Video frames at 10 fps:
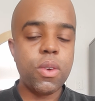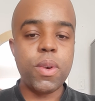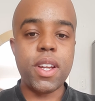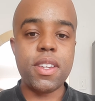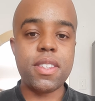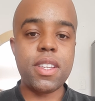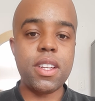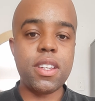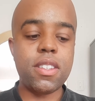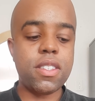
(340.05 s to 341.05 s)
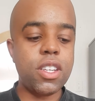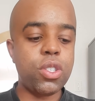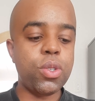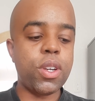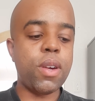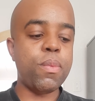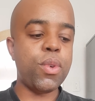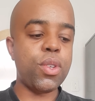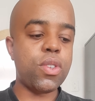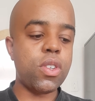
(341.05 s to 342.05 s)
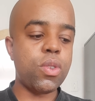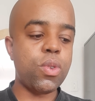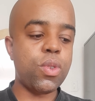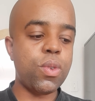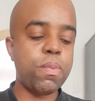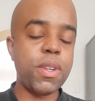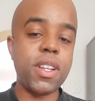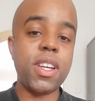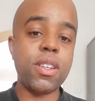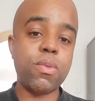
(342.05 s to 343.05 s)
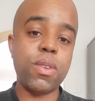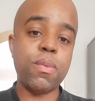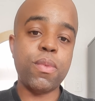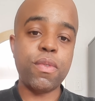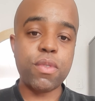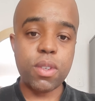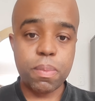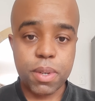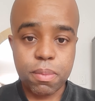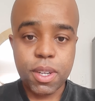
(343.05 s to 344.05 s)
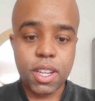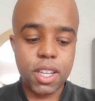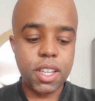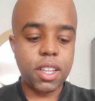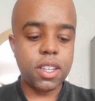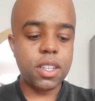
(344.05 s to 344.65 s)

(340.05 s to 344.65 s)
we understand that Sergio Ramos has also been linked to the move to the Premier League